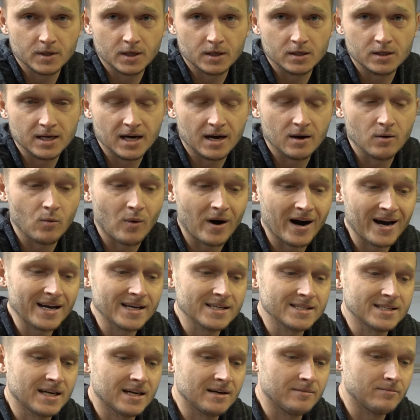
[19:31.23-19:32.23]
Now, why
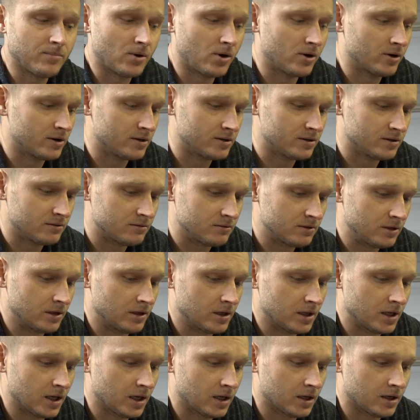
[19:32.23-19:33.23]
is that important, you
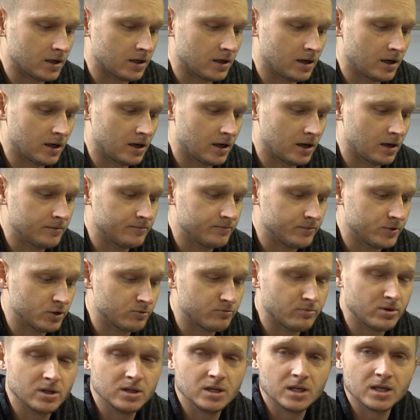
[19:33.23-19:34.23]
think? You're
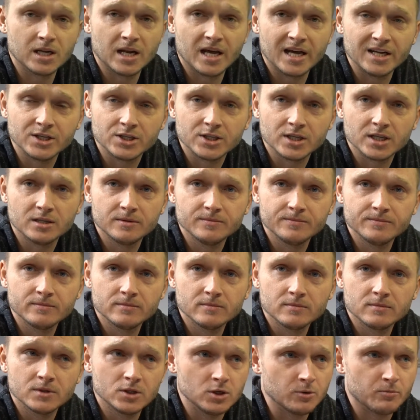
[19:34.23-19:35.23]
building an engine,
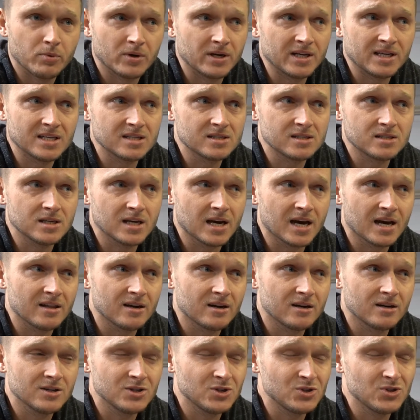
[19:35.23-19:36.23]
you're putting it
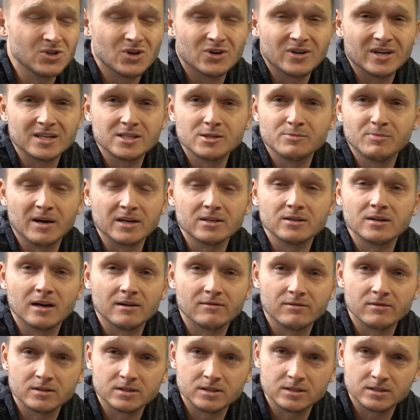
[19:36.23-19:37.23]
together, you don't expect to
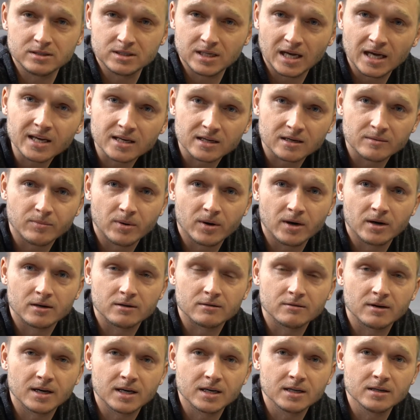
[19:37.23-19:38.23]
ever take it apart,
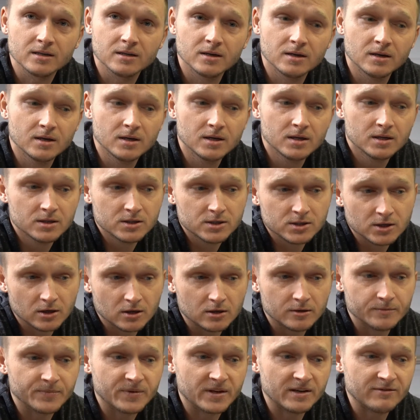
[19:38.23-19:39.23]
right?
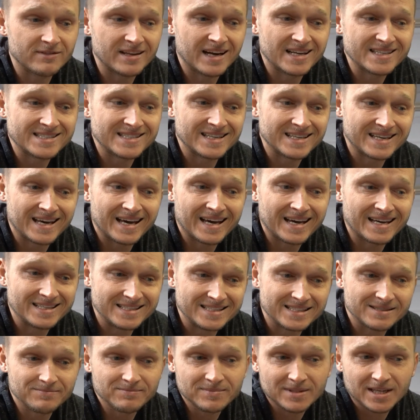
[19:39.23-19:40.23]
So if that's the
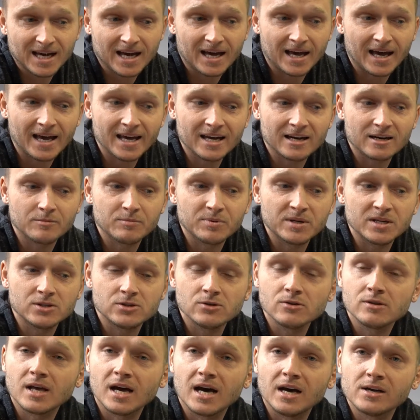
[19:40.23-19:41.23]
case, yeah, ARP
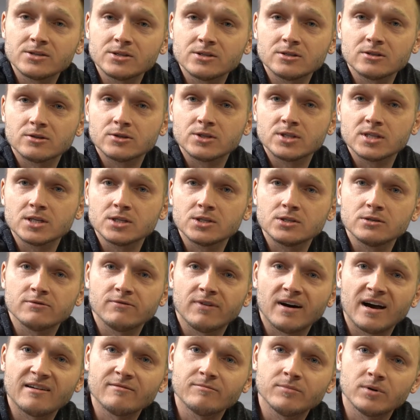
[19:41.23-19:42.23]
2000 or
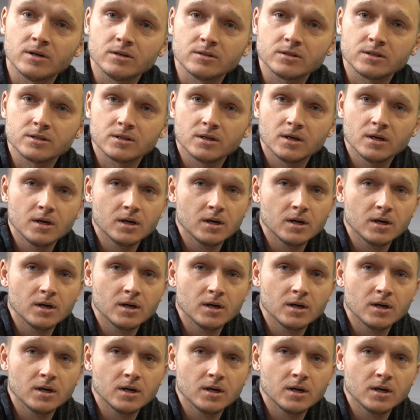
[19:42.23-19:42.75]
625 bolts,